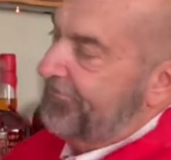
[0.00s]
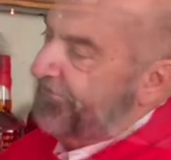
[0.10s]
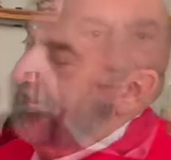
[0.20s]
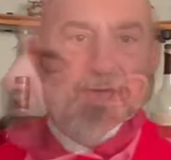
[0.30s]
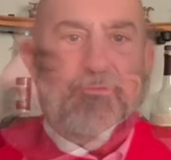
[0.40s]

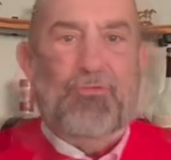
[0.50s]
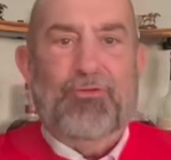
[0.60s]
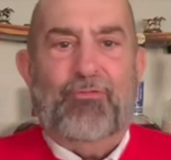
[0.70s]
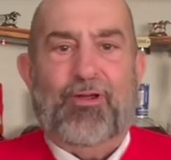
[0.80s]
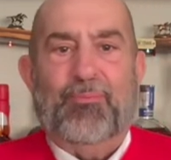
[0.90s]
Now for the
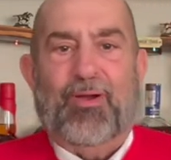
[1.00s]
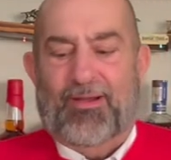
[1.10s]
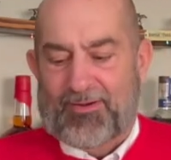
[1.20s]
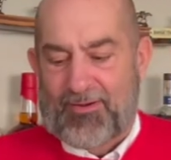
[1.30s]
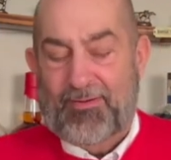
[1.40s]
fun
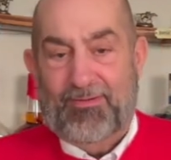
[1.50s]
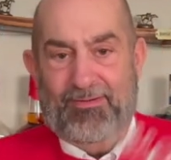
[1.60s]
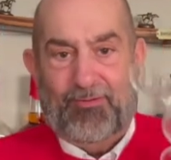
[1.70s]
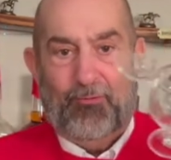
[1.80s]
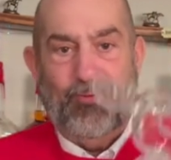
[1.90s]
part.
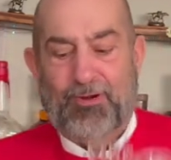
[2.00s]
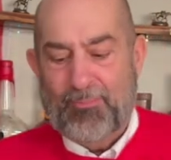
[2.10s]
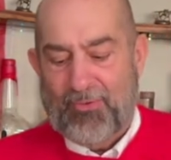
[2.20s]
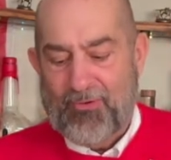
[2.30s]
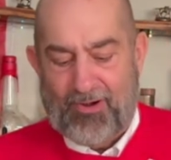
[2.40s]
We're going
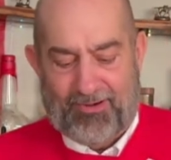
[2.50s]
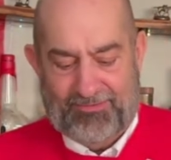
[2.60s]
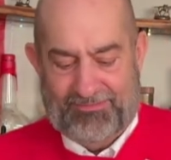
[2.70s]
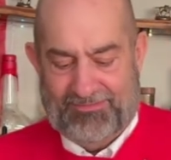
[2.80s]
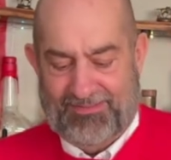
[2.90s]
to pour.
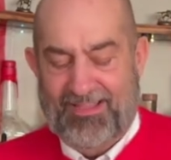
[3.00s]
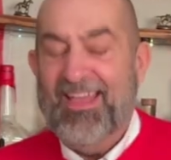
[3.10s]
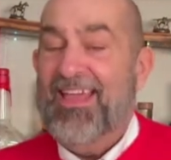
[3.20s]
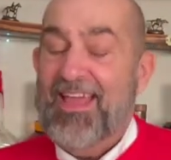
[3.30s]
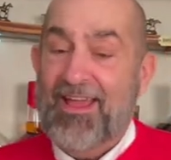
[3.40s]

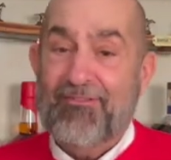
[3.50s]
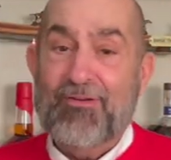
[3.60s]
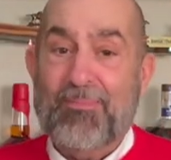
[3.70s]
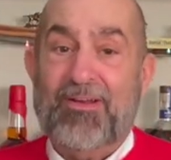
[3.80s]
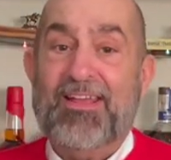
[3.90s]

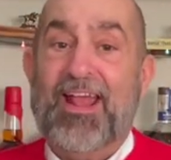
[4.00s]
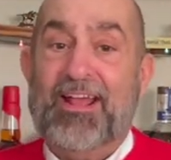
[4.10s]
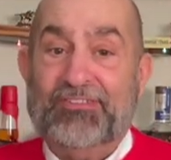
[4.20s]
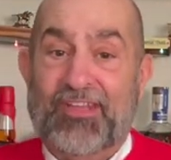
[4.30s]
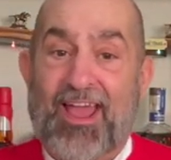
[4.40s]
Everybody
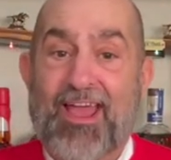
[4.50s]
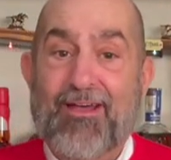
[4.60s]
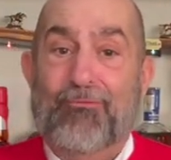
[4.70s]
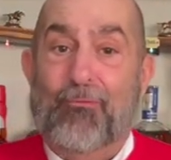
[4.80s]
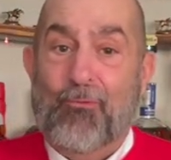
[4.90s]
has to
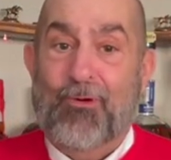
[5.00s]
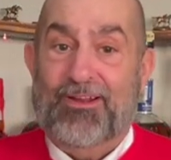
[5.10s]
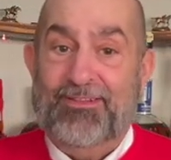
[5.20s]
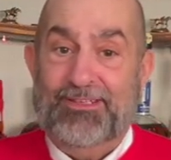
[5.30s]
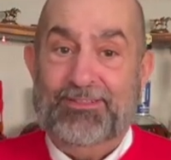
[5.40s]
have
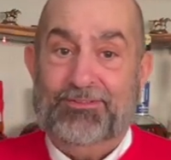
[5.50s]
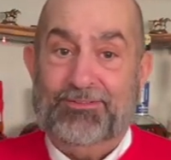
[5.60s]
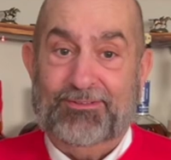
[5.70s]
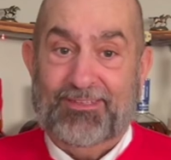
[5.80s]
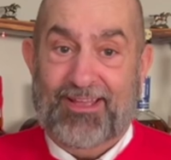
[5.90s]
one of
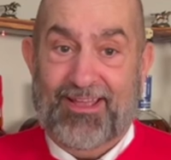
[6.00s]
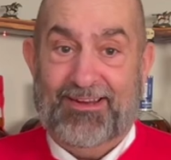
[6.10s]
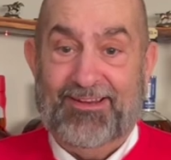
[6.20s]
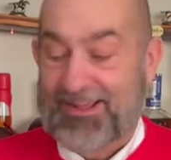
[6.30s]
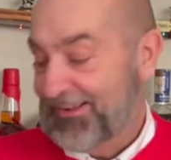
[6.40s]
these
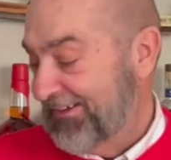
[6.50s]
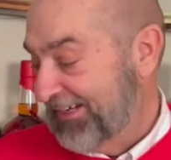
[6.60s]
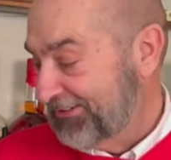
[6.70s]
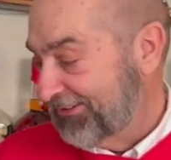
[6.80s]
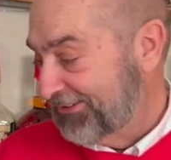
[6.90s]
eggnog
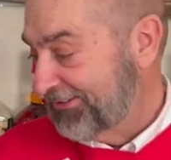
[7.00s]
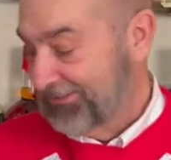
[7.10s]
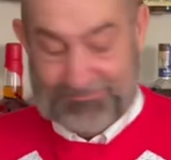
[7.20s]
glasses.